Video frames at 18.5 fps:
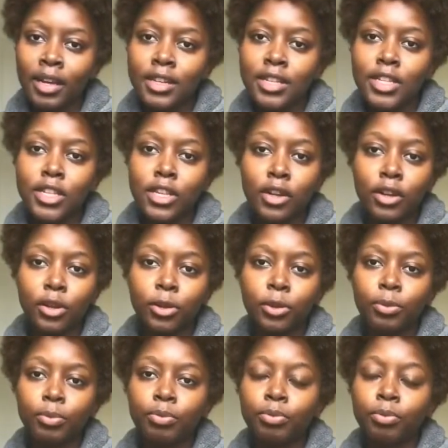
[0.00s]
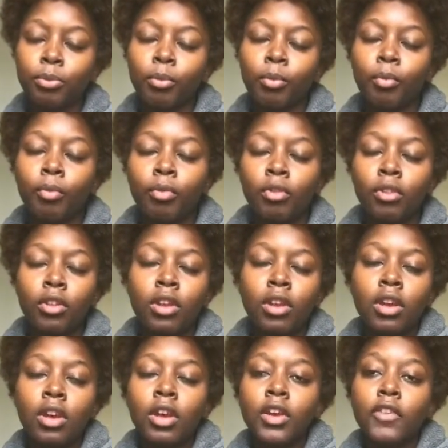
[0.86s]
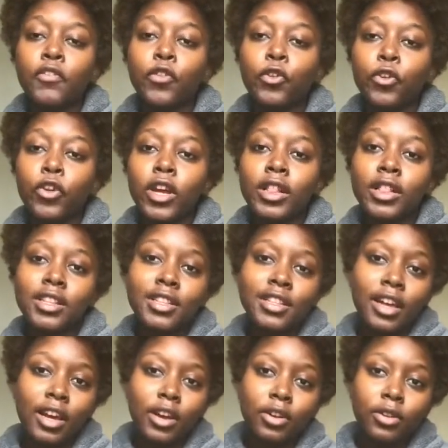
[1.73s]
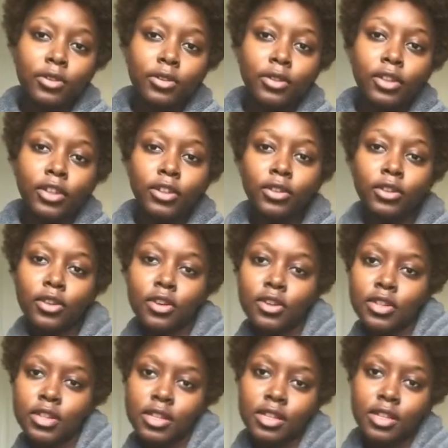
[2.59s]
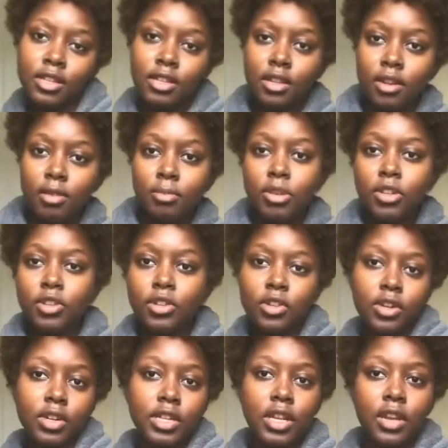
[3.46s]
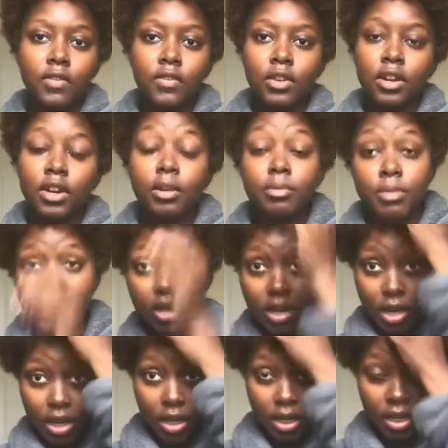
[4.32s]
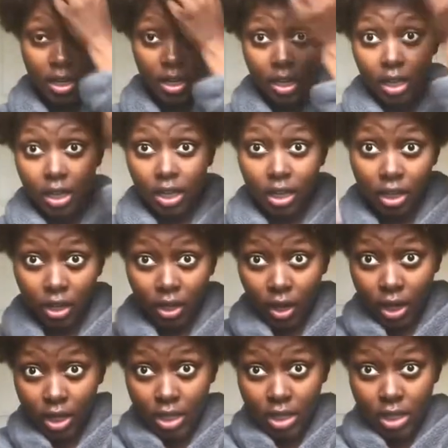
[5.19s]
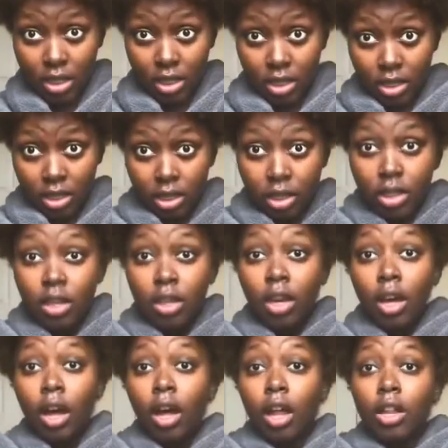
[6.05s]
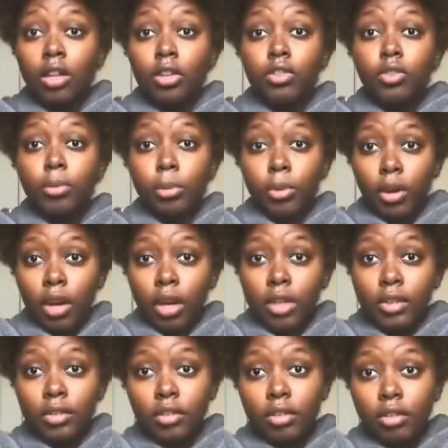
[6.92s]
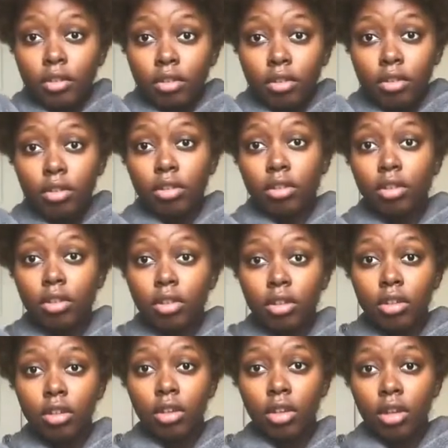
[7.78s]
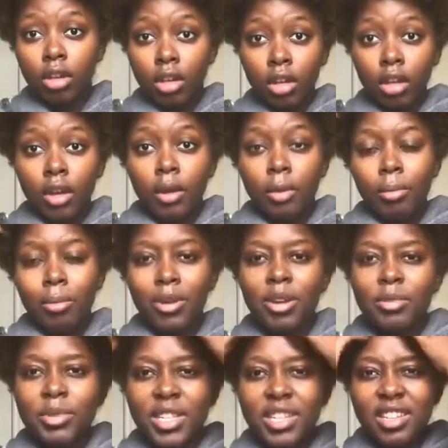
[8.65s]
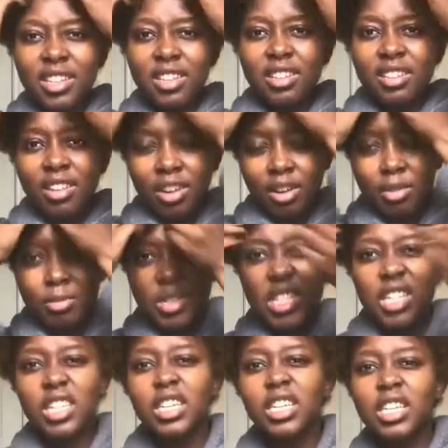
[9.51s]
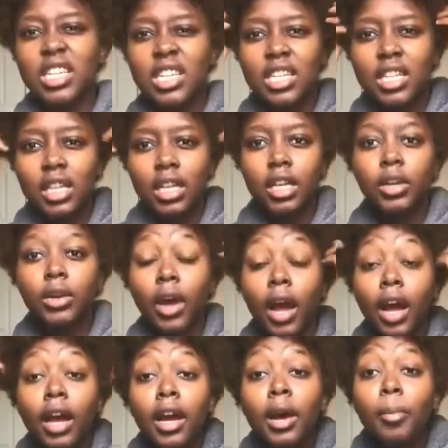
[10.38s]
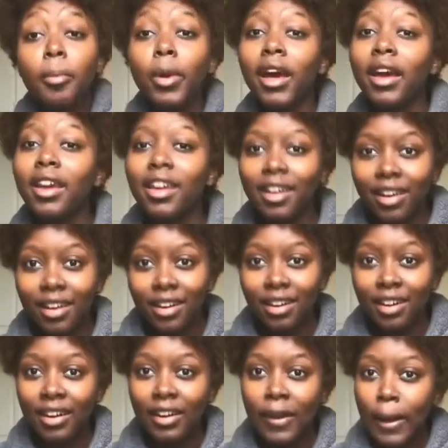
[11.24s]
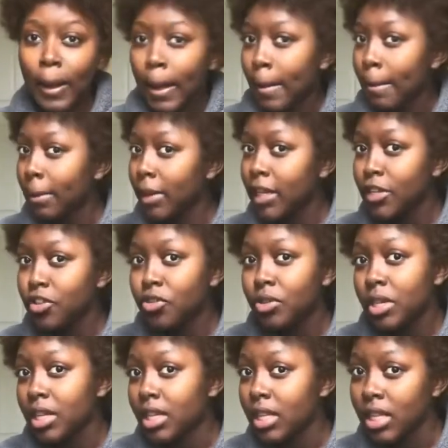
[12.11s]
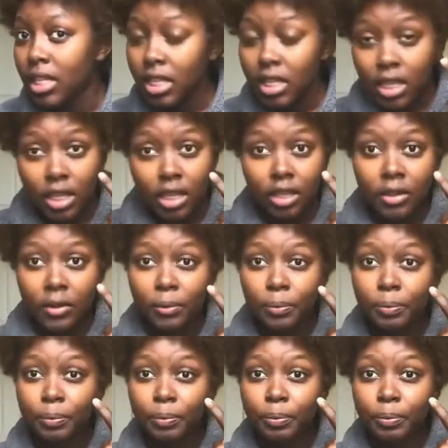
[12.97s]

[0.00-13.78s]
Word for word: so, if you read the title, then you know this is going to be a story time video. I'm sorry. I look crazy. I look super crazy. But I'm still, you know, I'm still decently cute. I cut my hair, but as you can see,